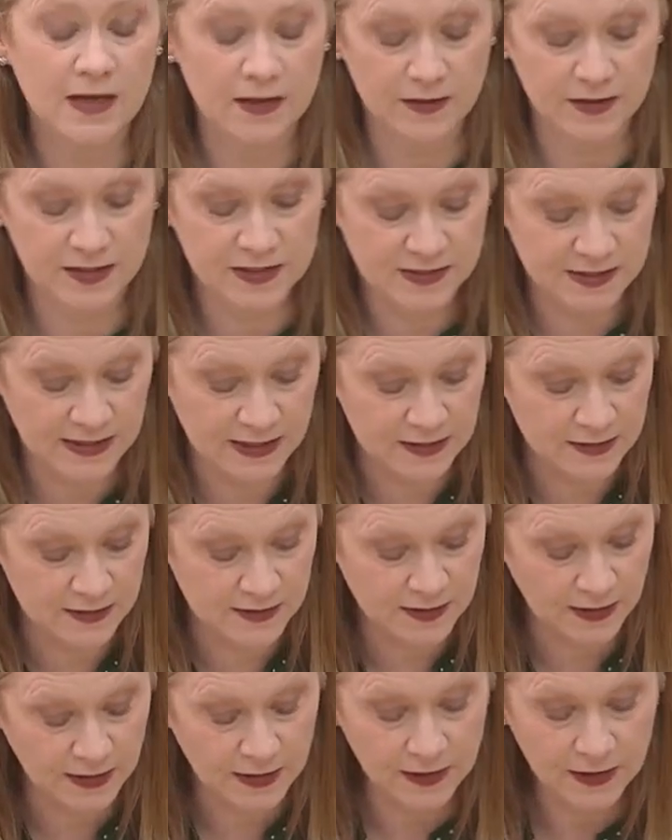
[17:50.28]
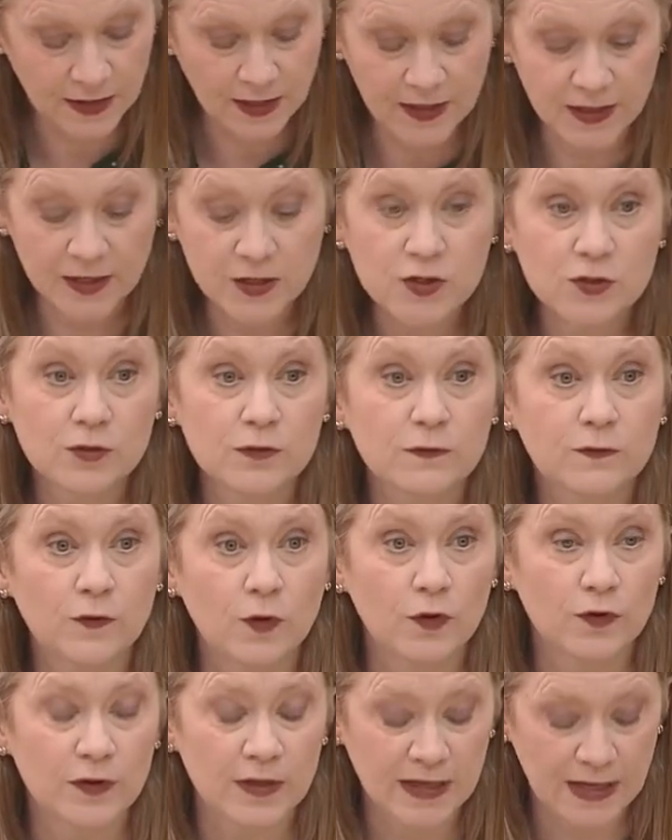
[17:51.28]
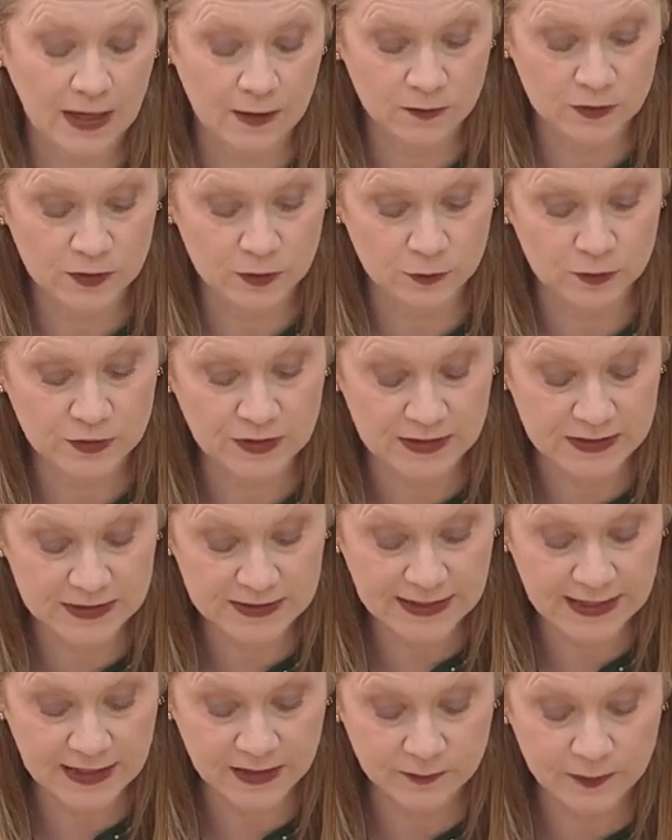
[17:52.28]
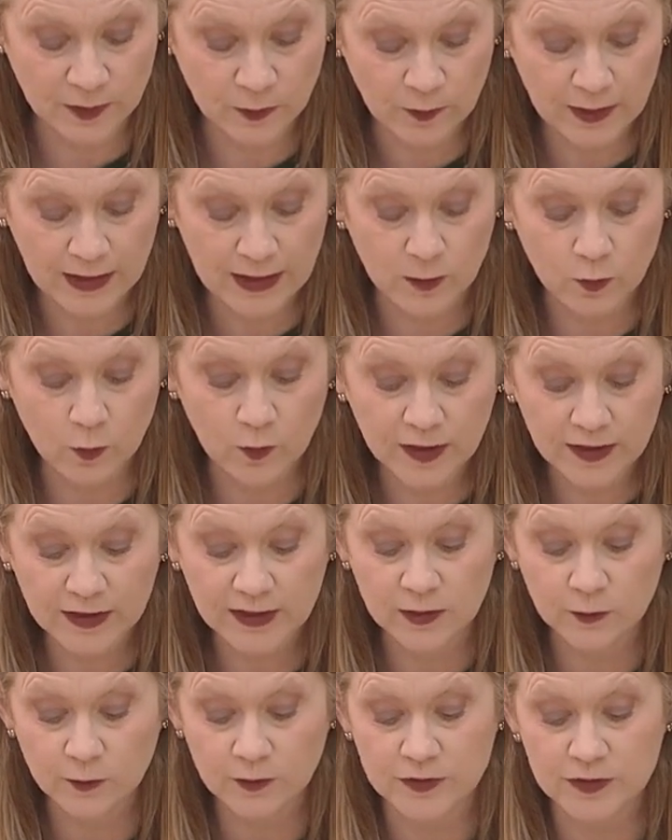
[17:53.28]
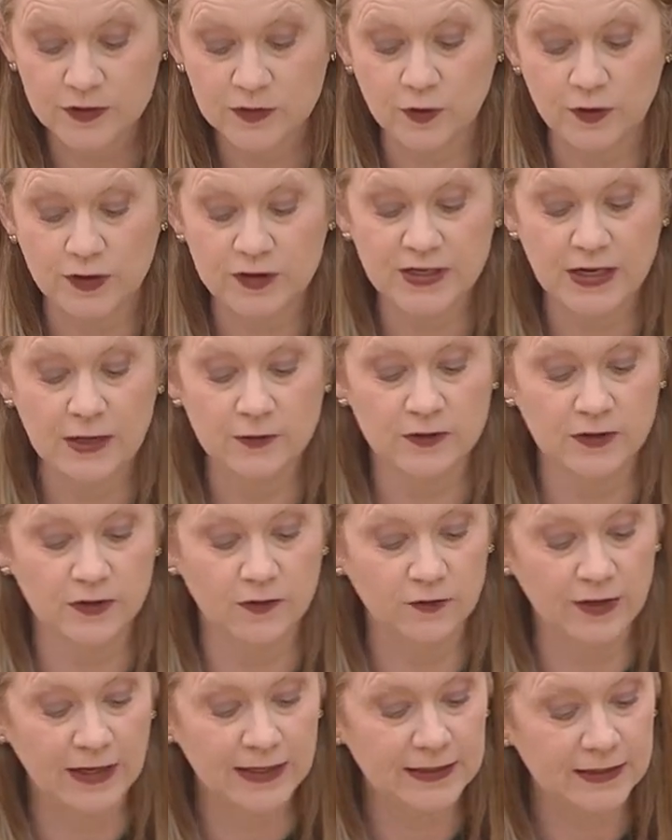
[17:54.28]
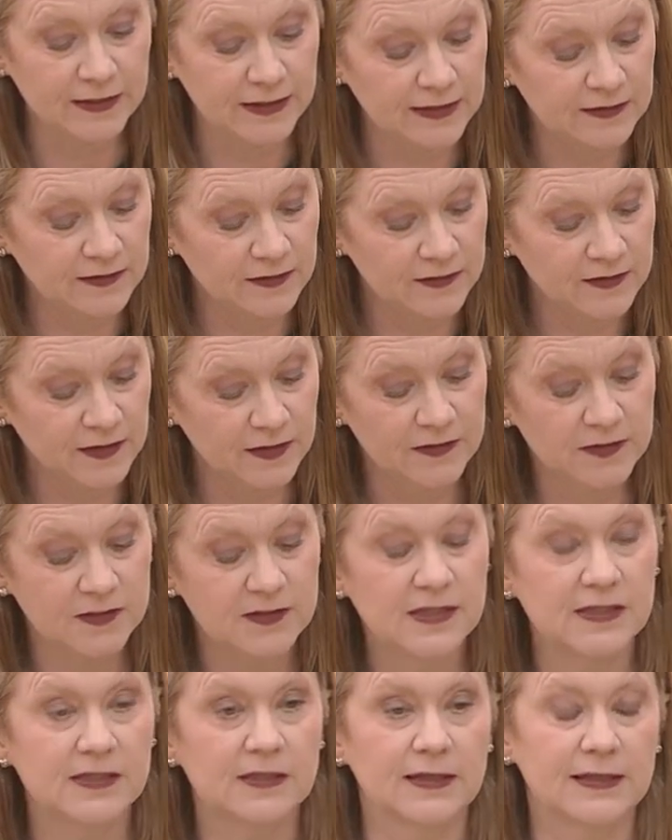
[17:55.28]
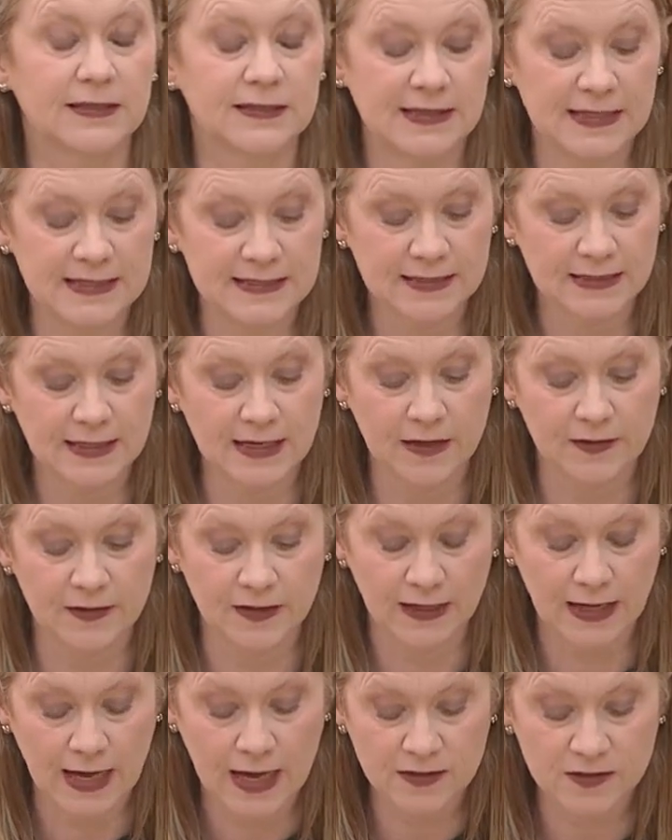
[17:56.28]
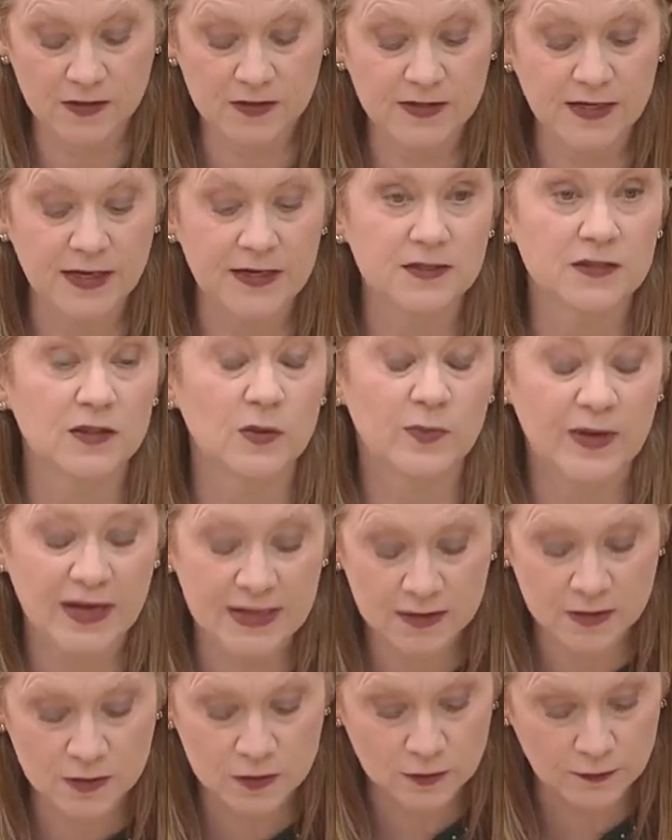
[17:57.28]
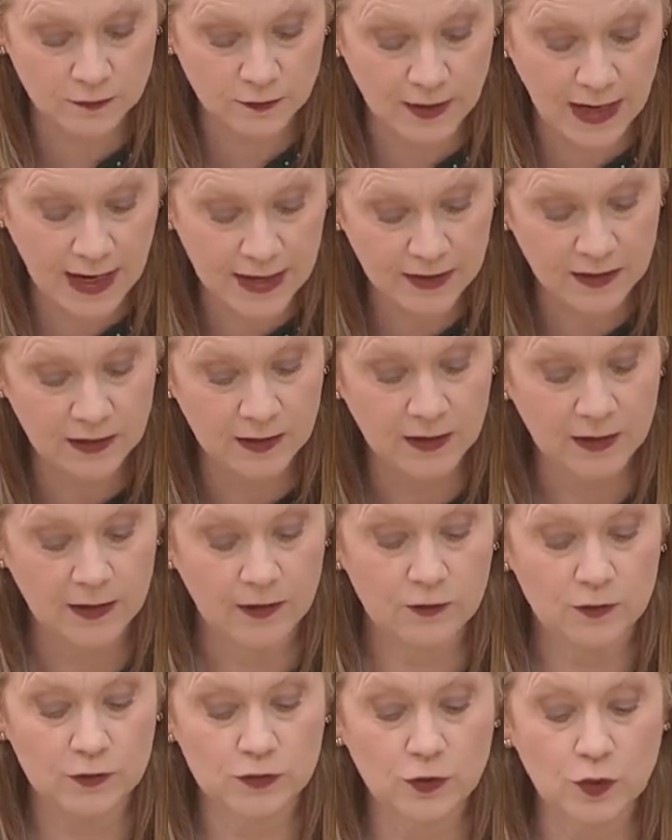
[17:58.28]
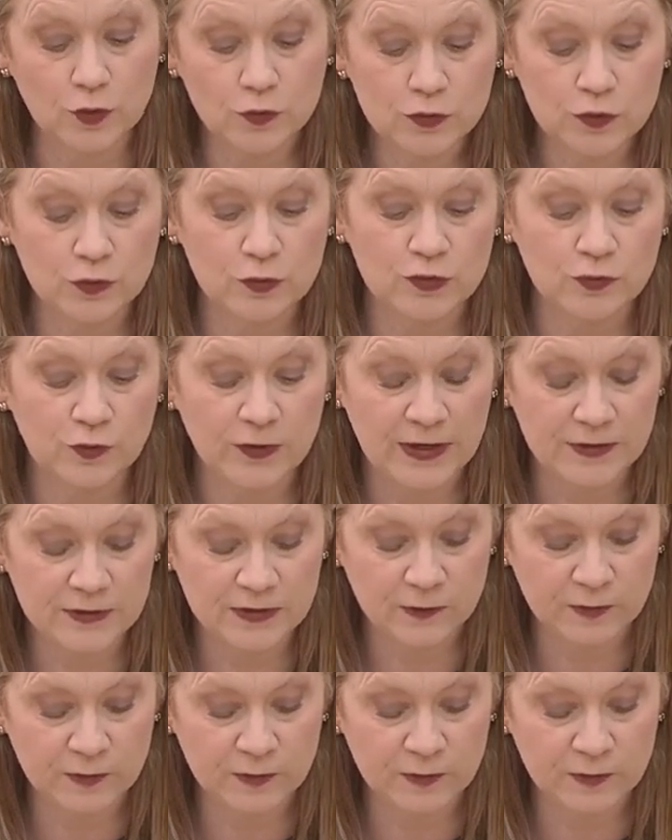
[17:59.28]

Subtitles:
this is an issue for the Council's concern, but we are working with the Scottish Housing Regulator to undertake a data-gathering exercise in the presence of rack across all social housing